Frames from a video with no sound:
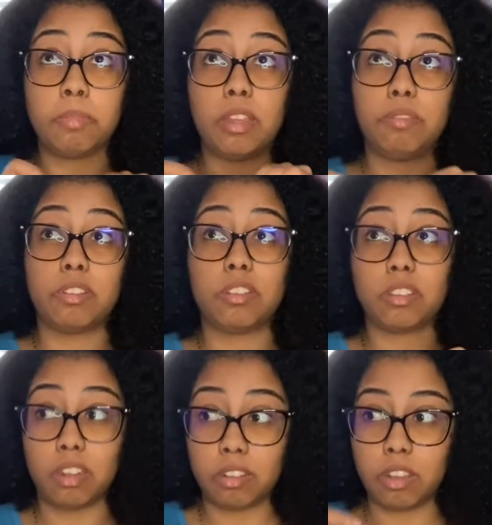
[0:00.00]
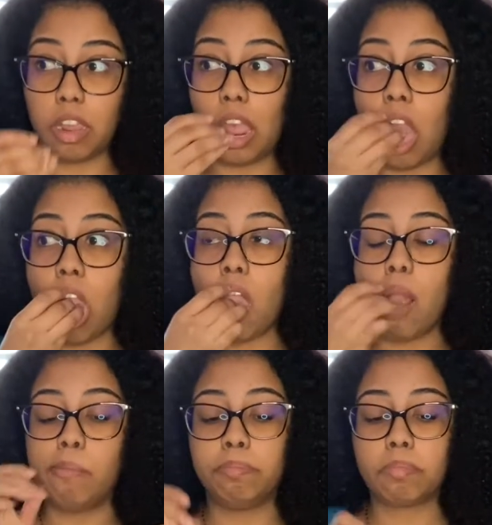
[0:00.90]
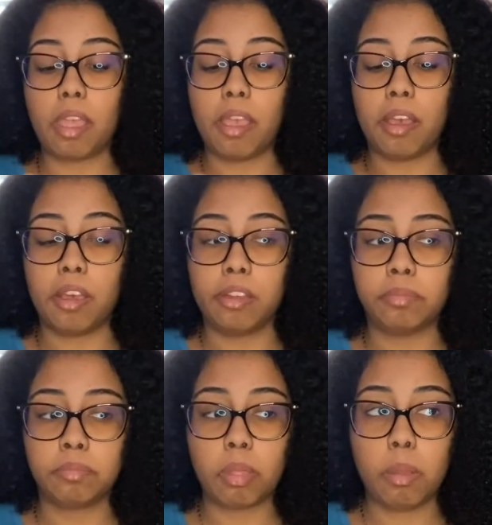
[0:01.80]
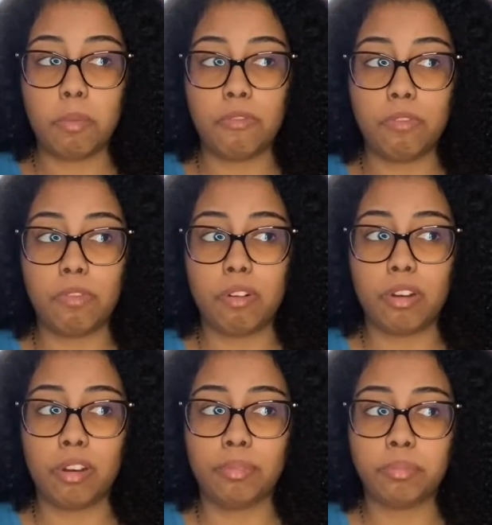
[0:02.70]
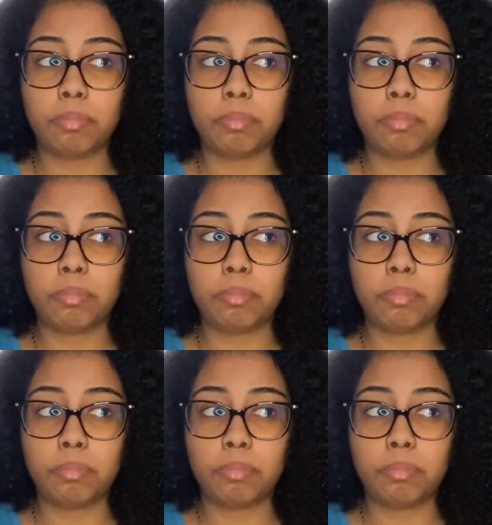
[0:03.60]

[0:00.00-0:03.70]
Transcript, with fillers: it was a sunday and before